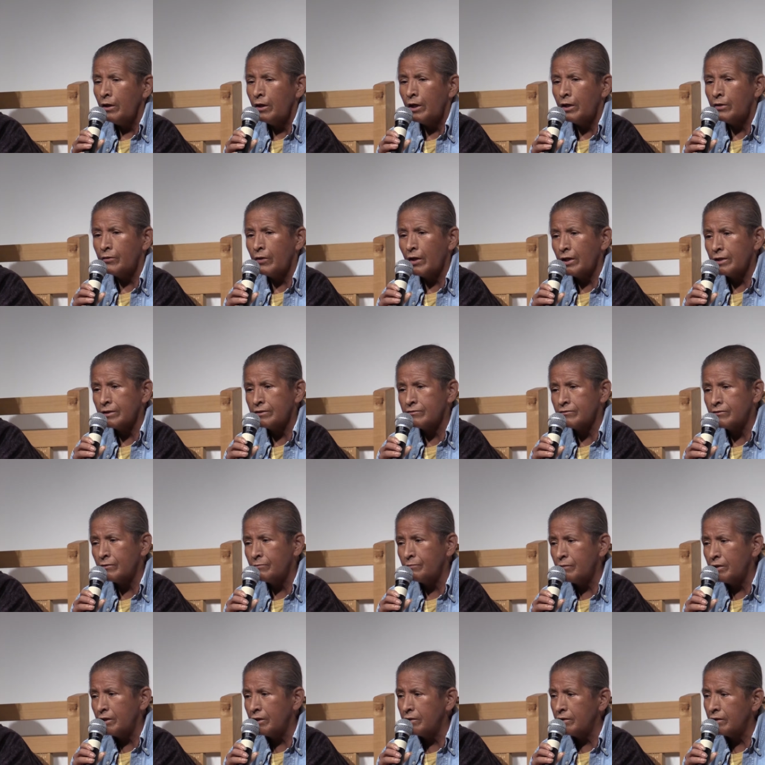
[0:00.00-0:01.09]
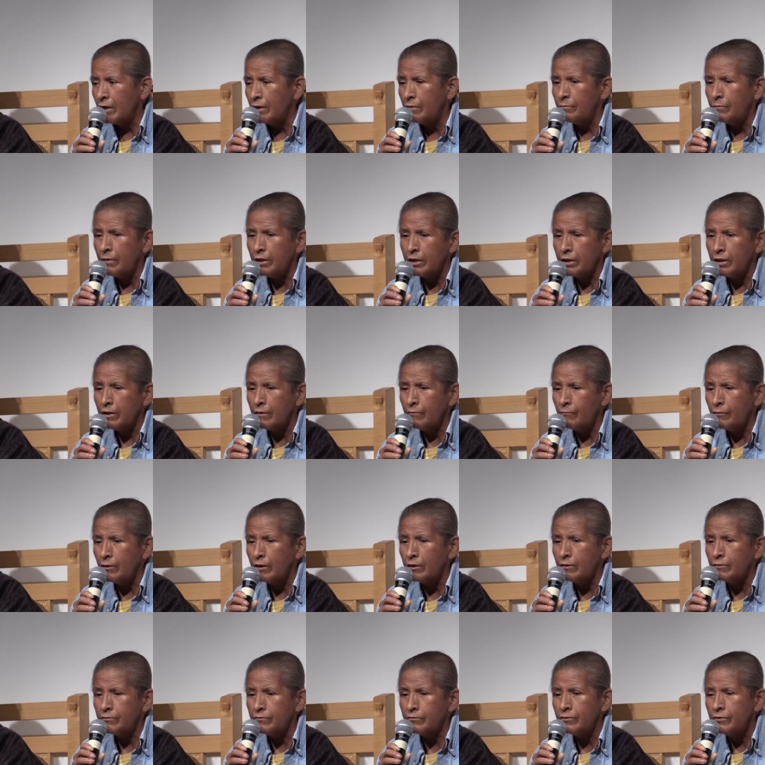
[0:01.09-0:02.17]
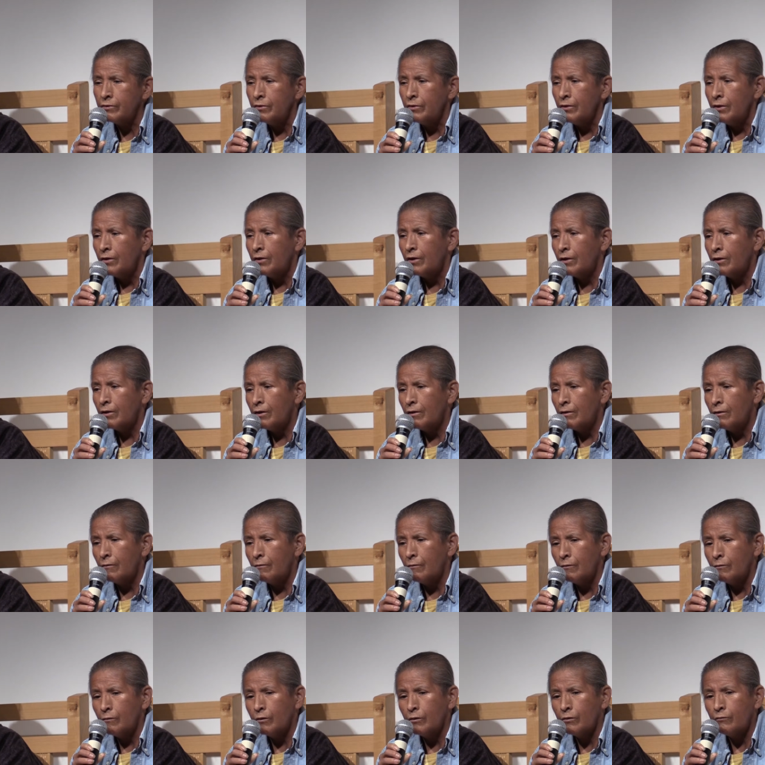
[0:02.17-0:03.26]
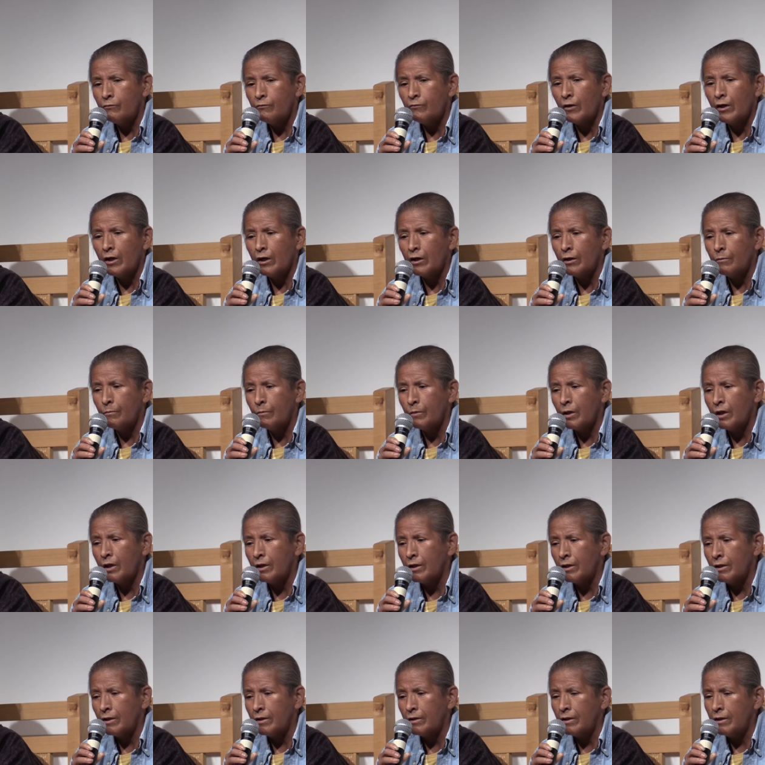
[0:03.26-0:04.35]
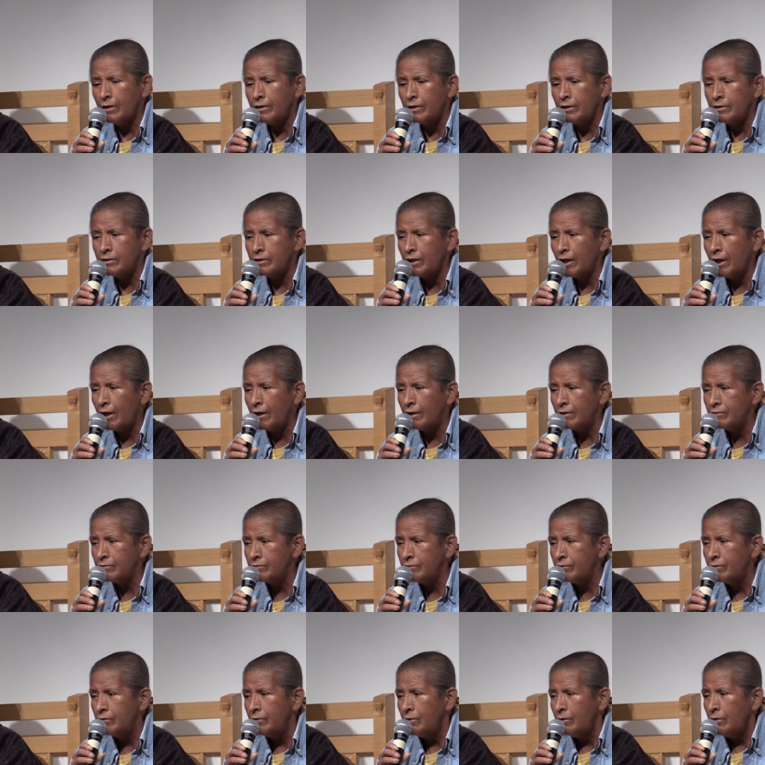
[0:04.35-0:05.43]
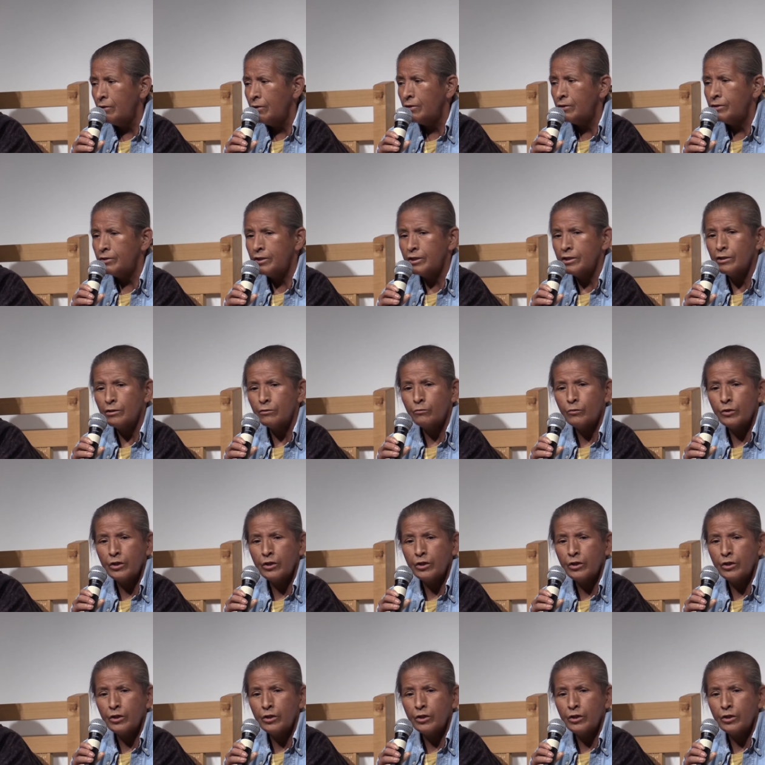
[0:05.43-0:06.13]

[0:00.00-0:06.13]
And that's something that many of us uh, who farm at, in Taos deal